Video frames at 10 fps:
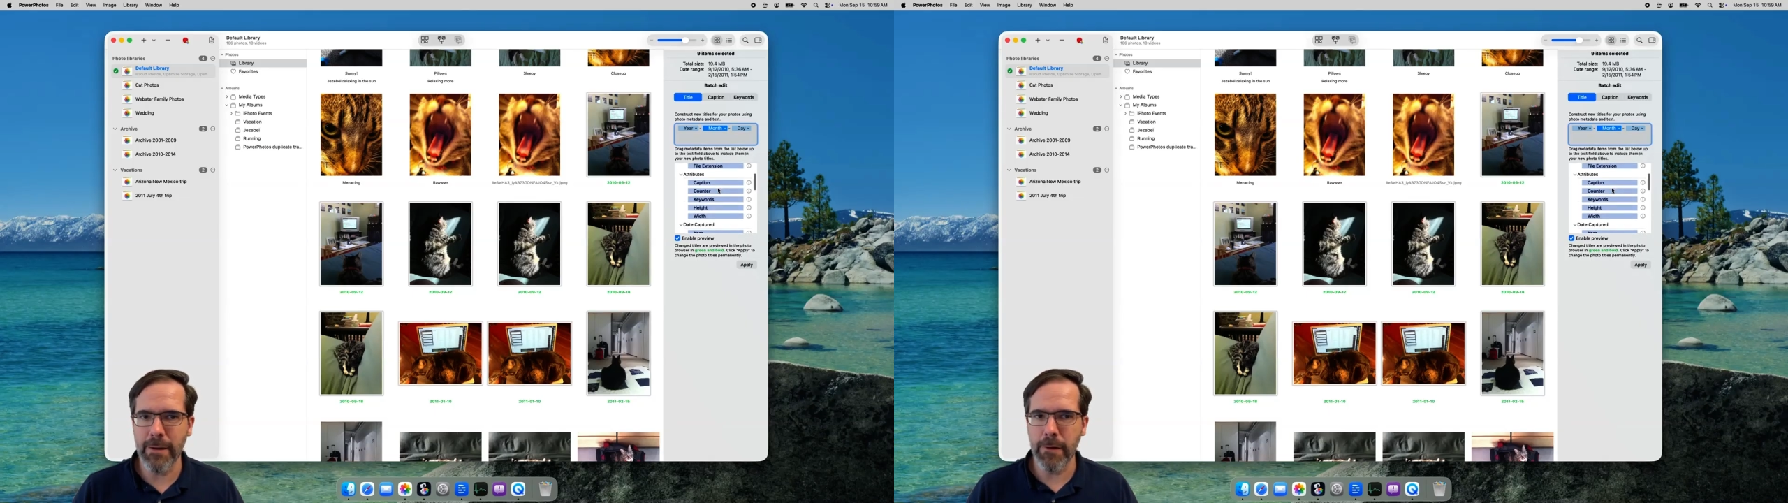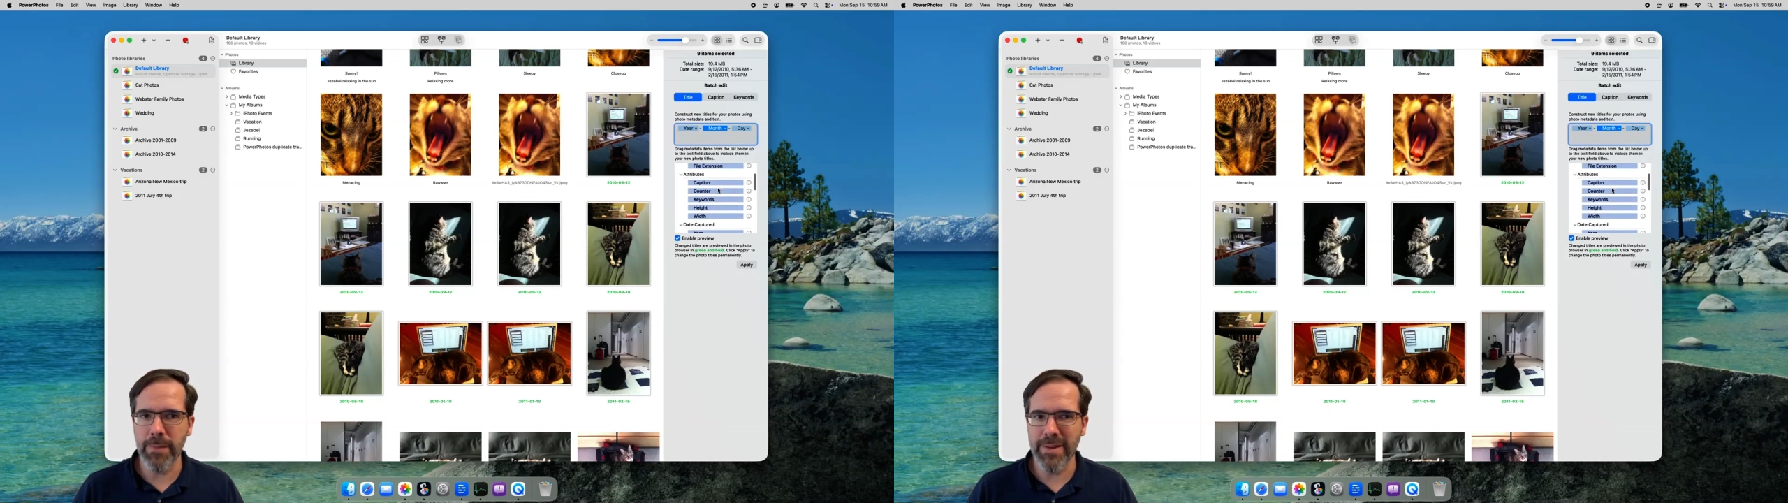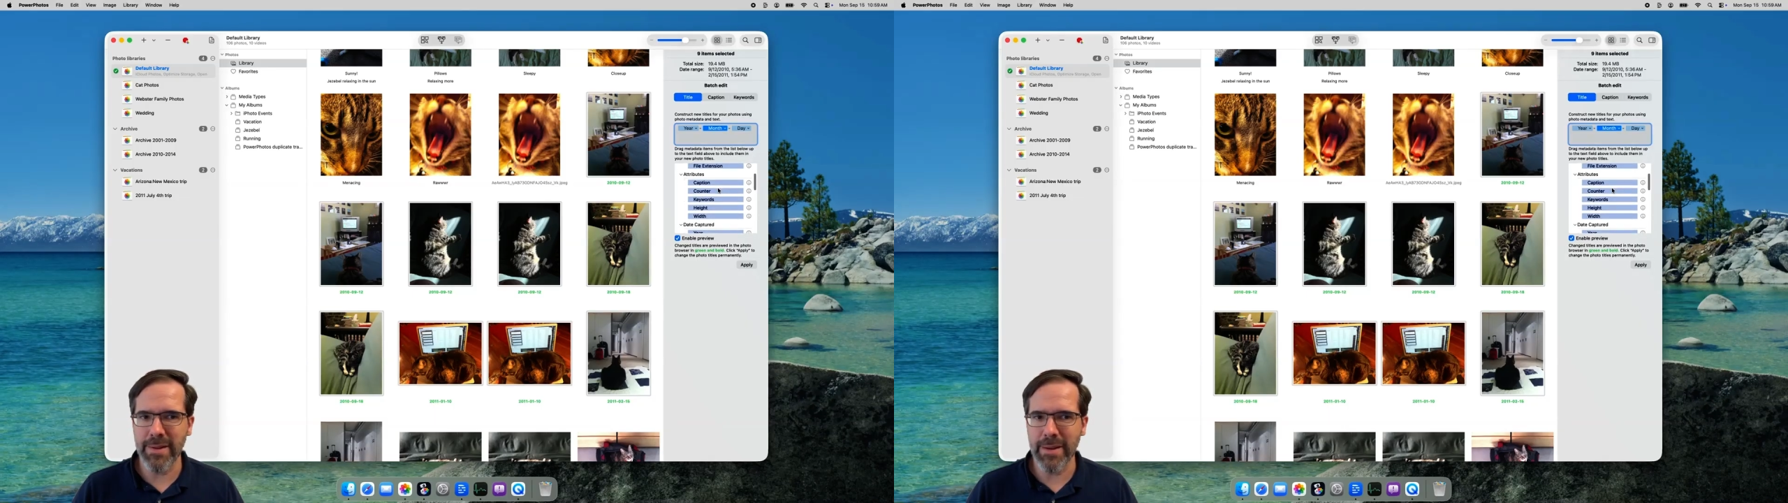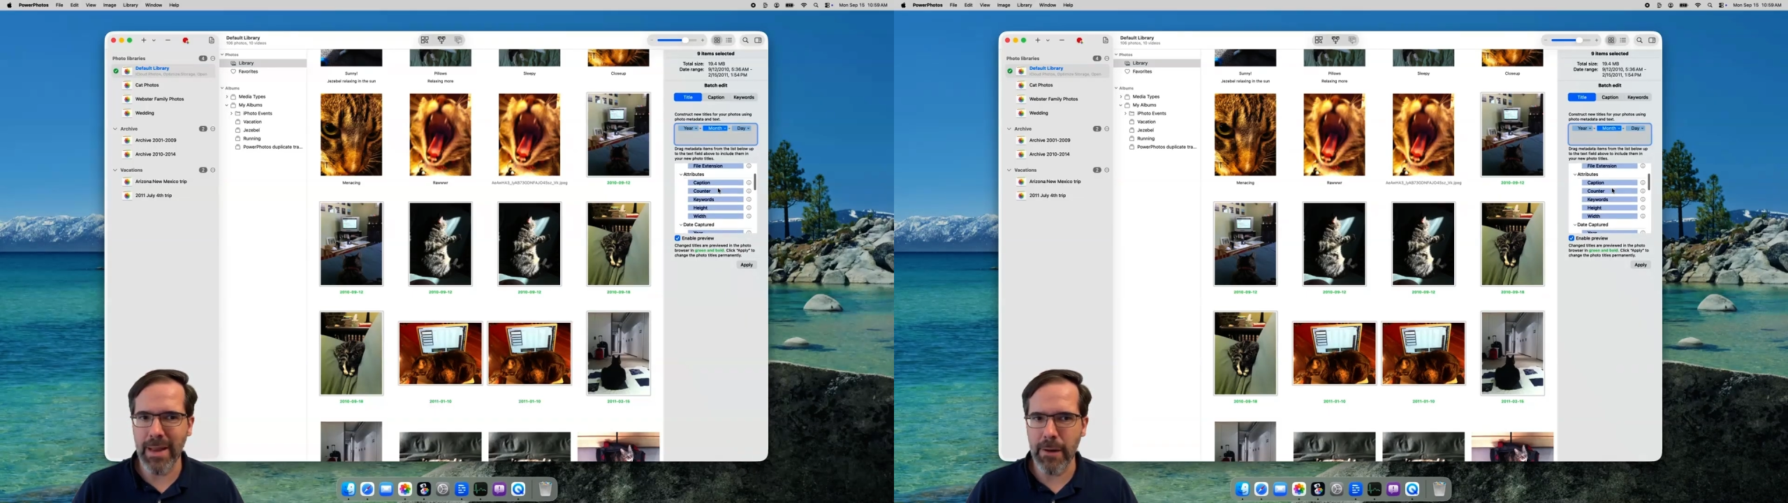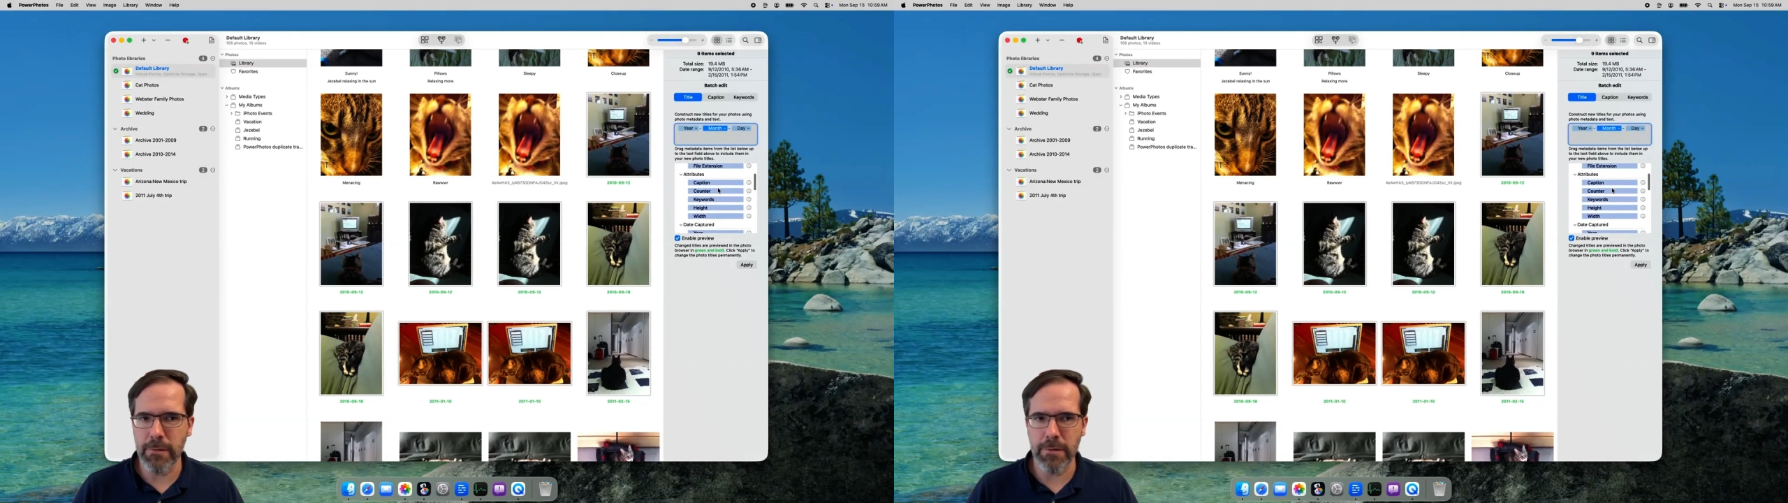incrementing
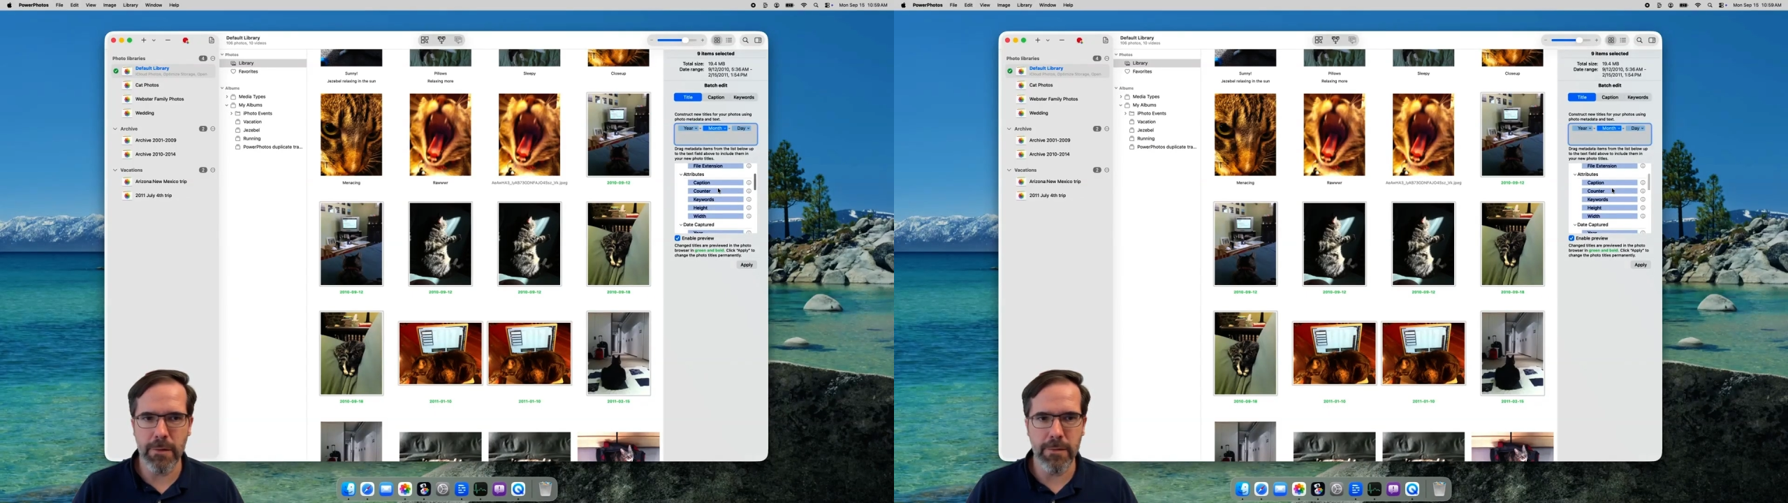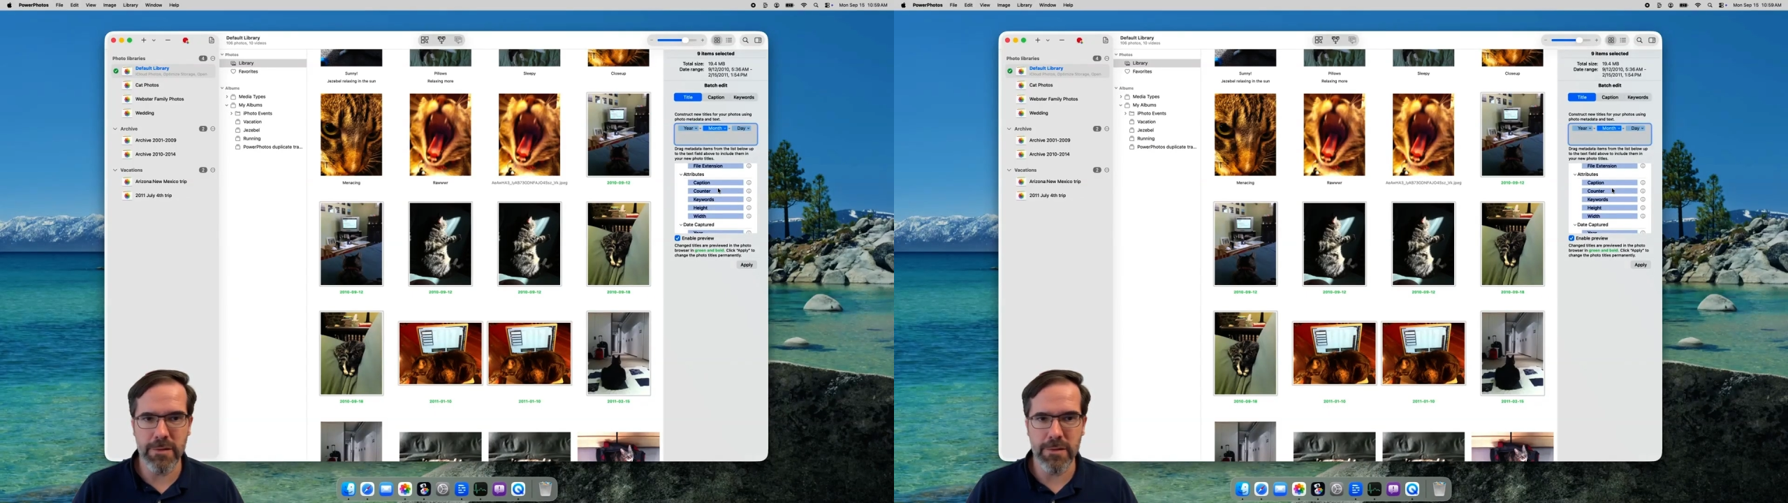counter,